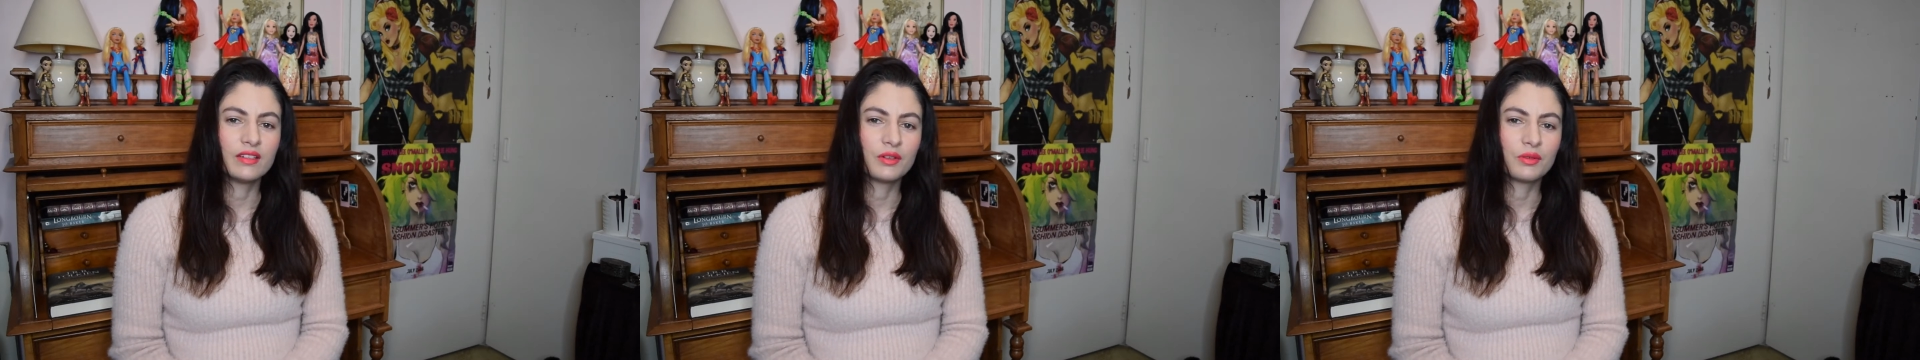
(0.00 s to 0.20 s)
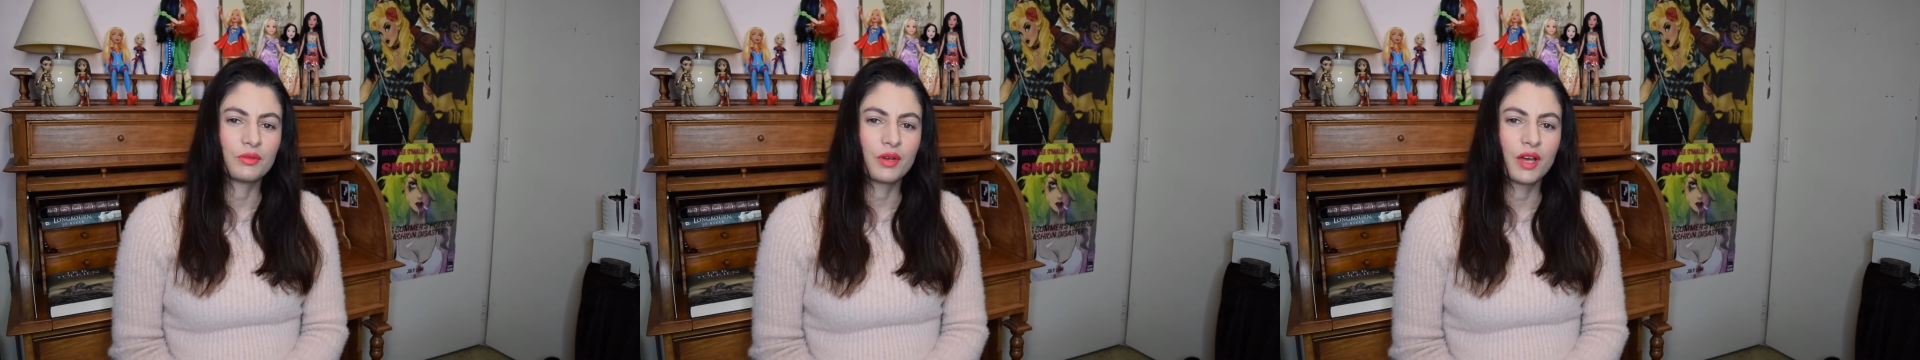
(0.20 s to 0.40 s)
I
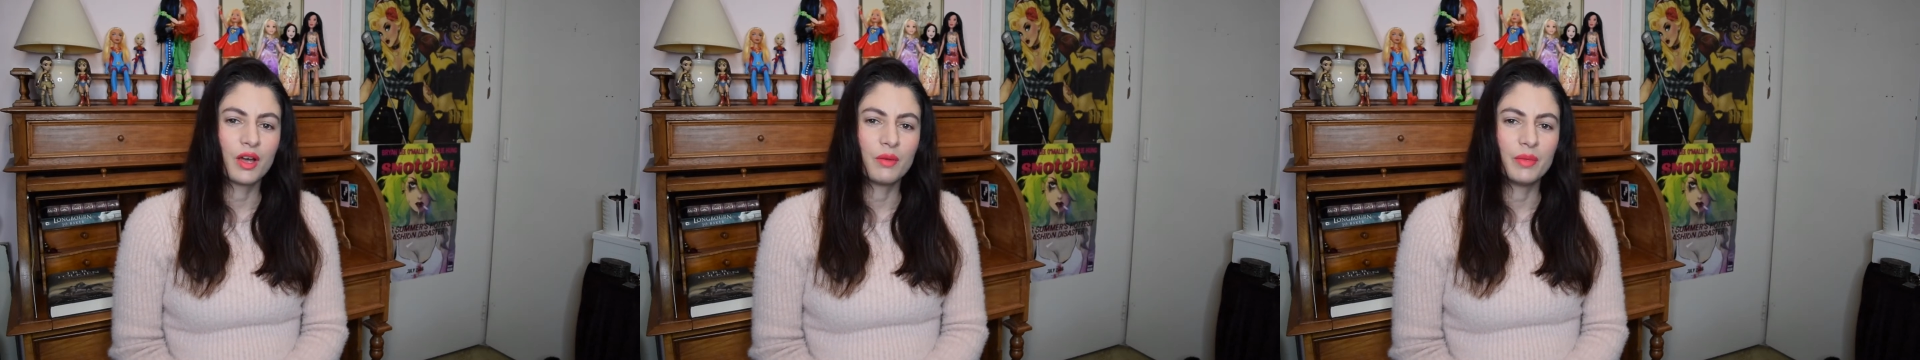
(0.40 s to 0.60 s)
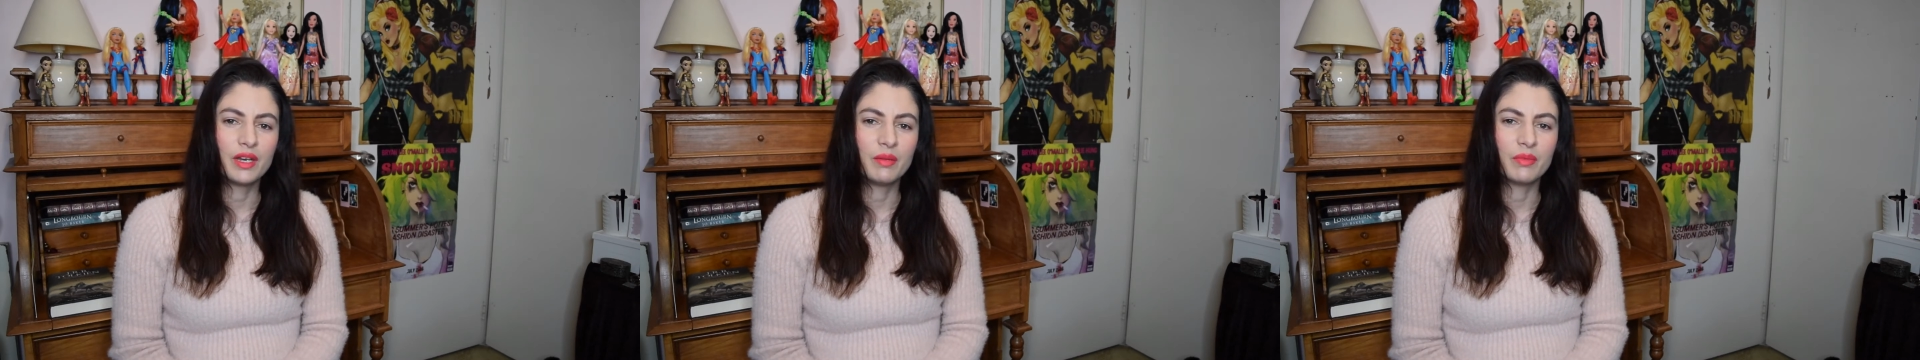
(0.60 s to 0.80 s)
don't know
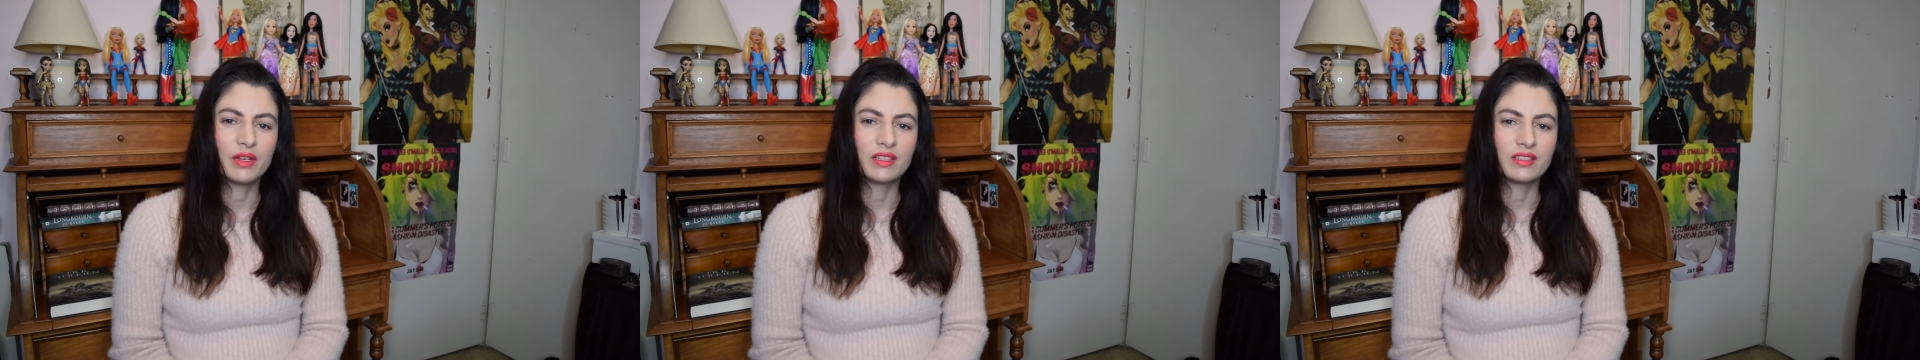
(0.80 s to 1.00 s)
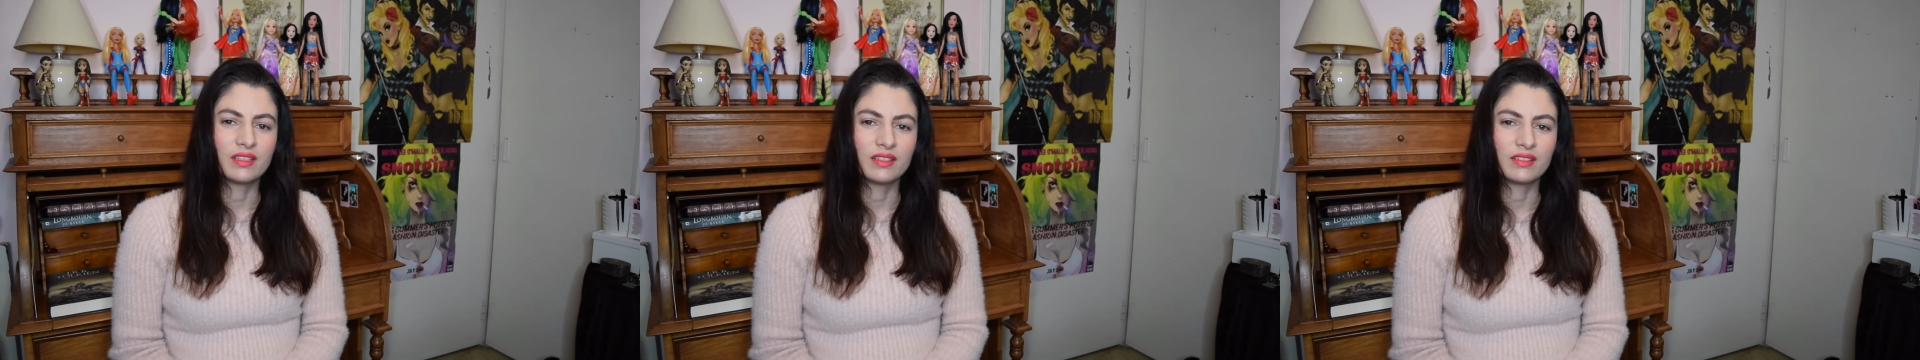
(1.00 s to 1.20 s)
how many
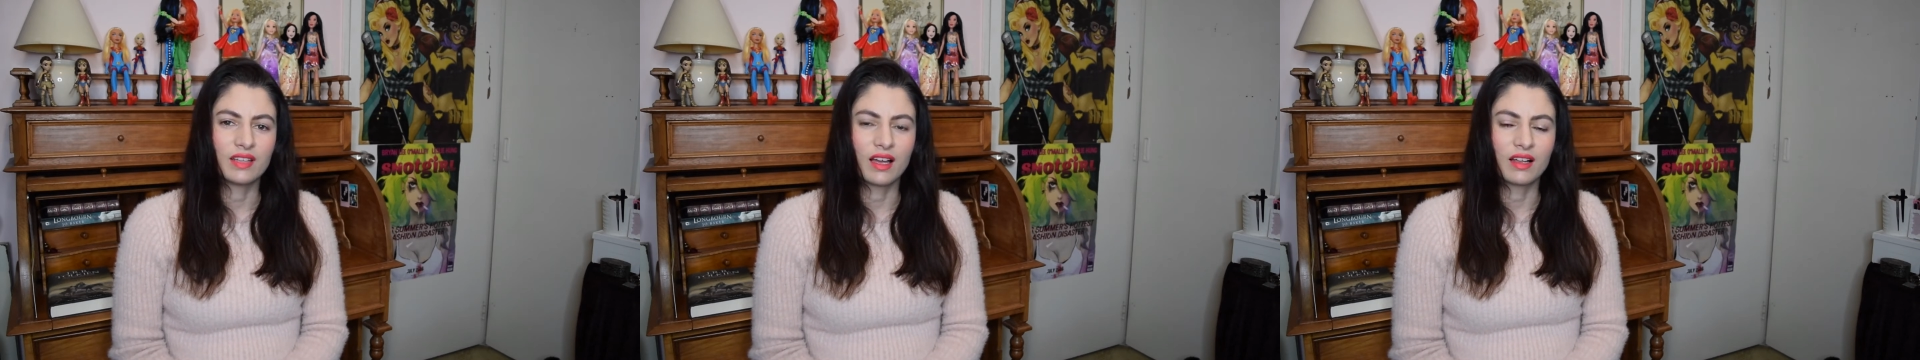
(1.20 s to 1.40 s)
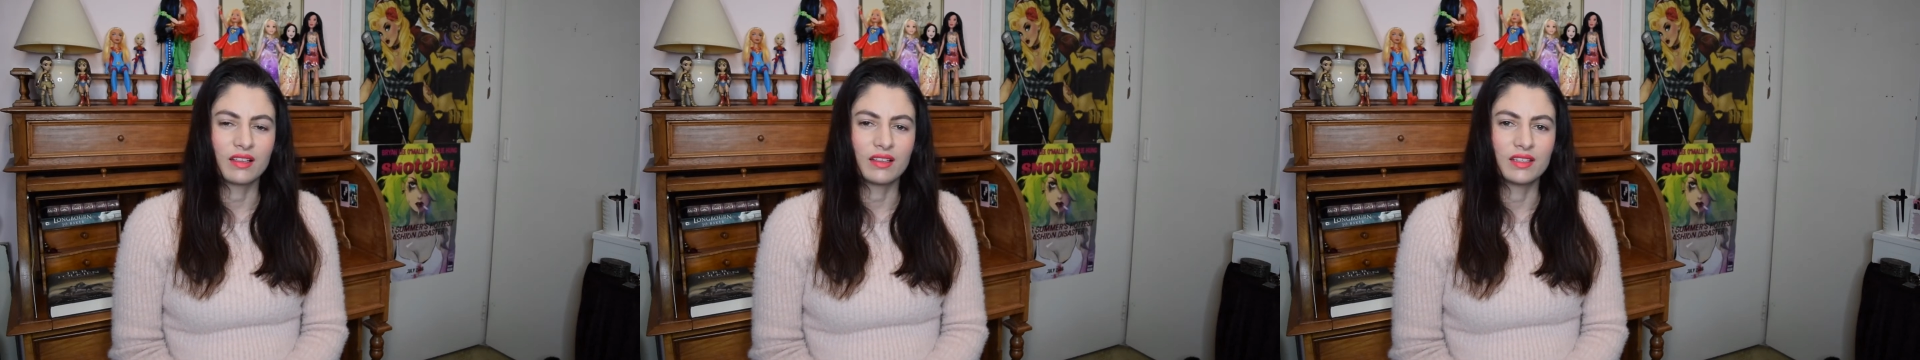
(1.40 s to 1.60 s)
months
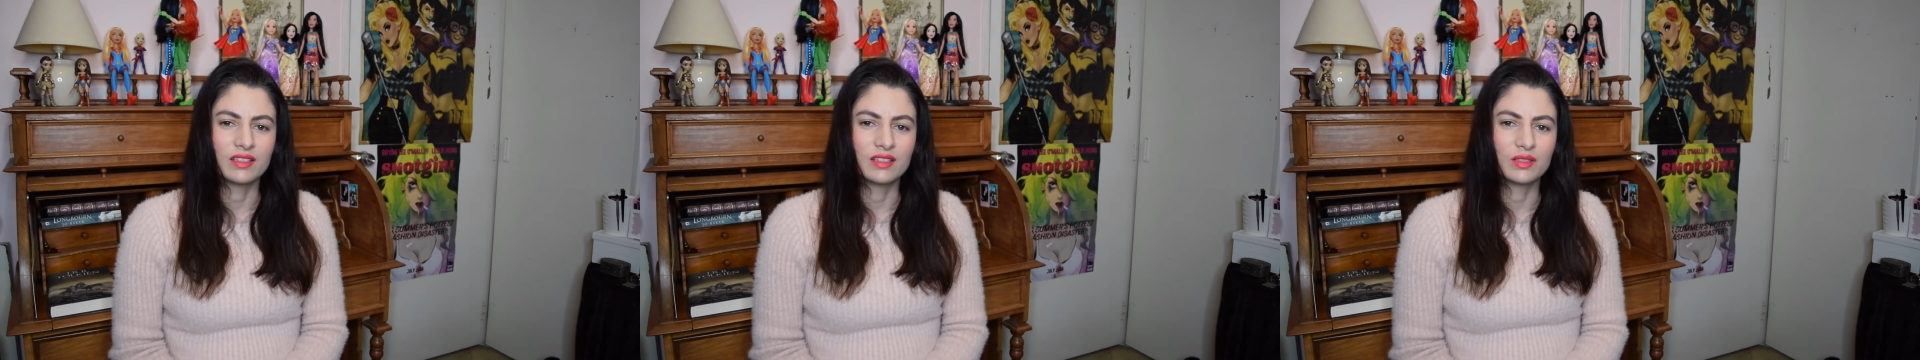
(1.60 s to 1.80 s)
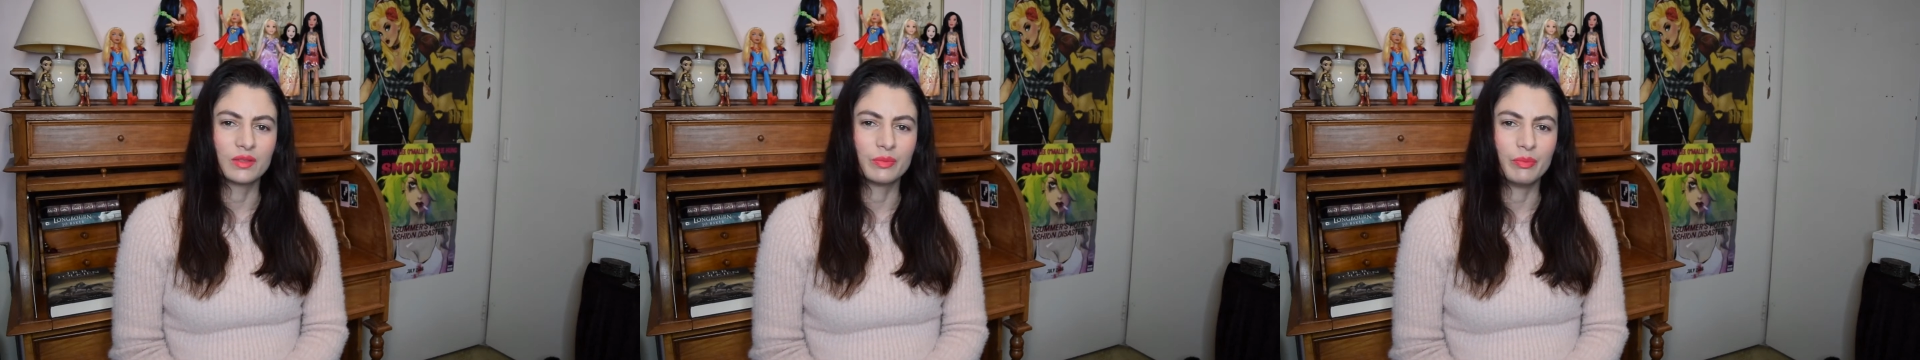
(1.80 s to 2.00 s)
exactly
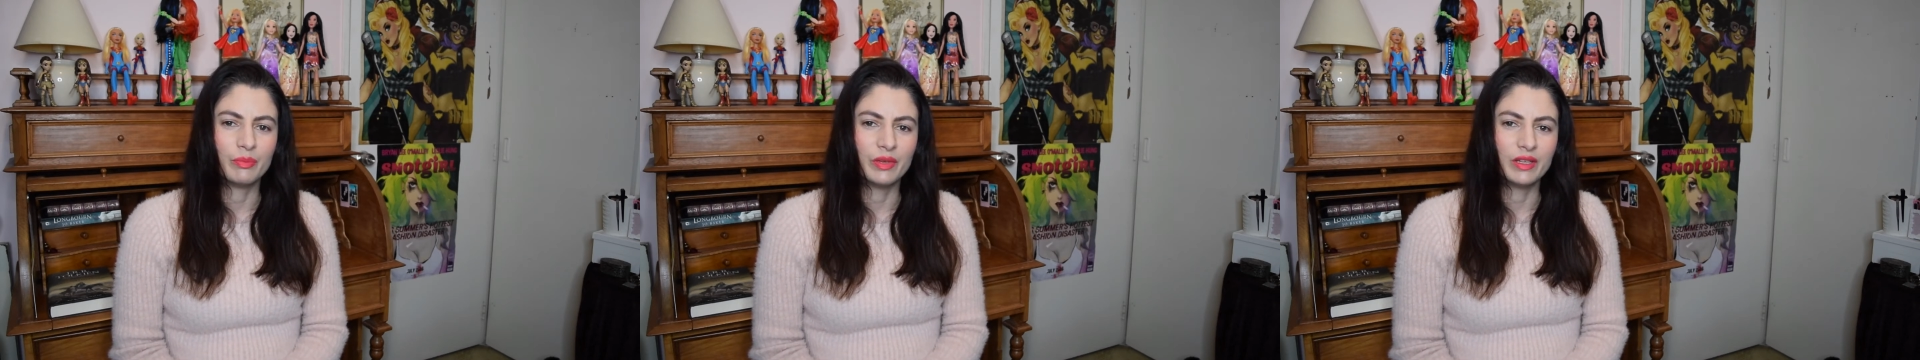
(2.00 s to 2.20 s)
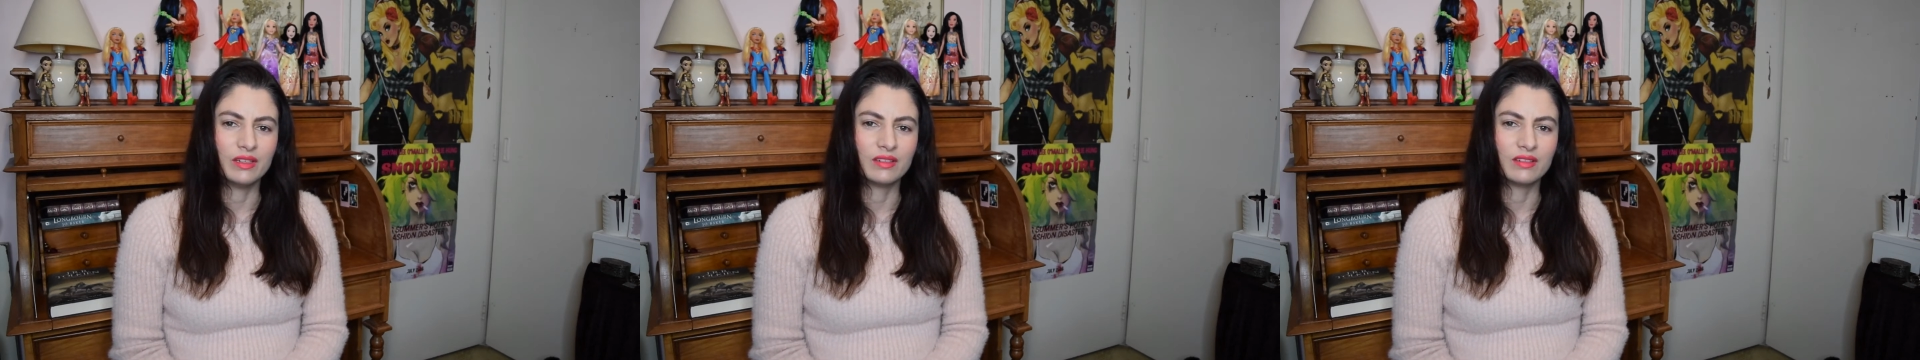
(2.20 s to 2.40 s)
it's
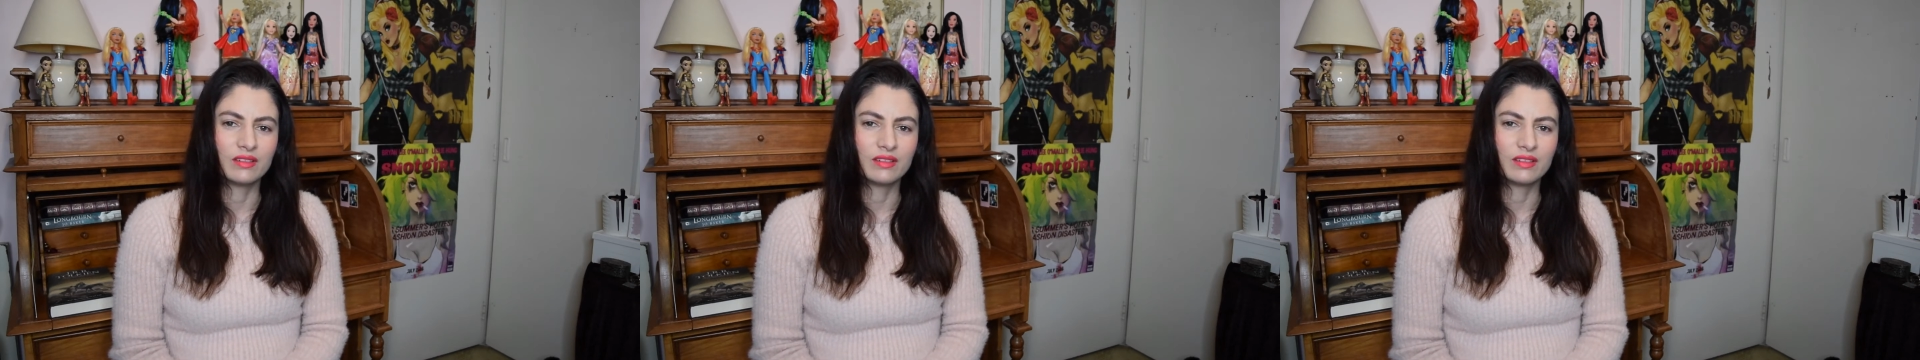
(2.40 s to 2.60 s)
been